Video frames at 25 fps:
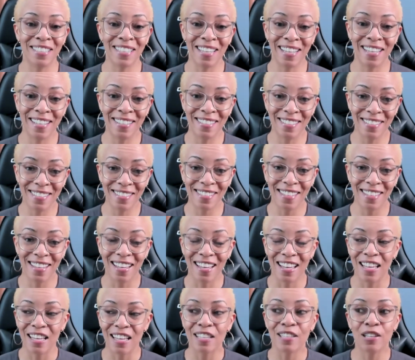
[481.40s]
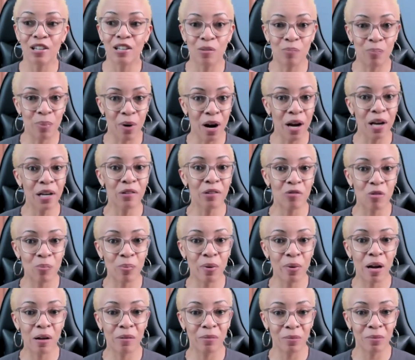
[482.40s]
changes, your partner will
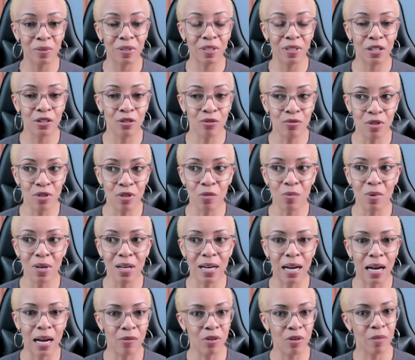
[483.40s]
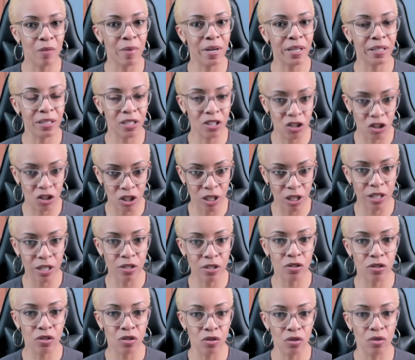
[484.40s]
probably say, you know what? I want to make these
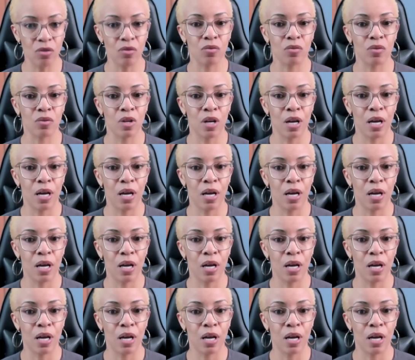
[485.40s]
changes too.